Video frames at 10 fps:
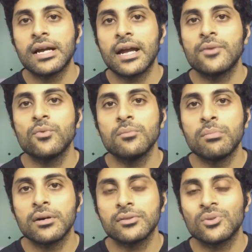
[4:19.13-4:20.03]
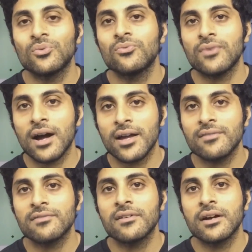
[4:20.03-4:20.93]
it will burn through
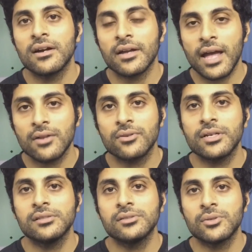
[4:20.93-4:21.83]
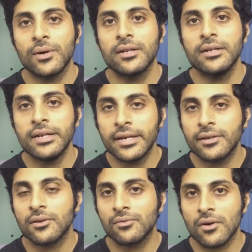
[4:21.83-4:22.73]
5 calories to a
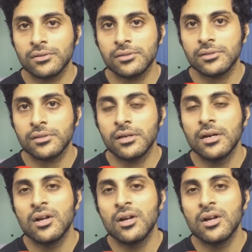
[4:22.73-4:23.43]
liter of oxygen.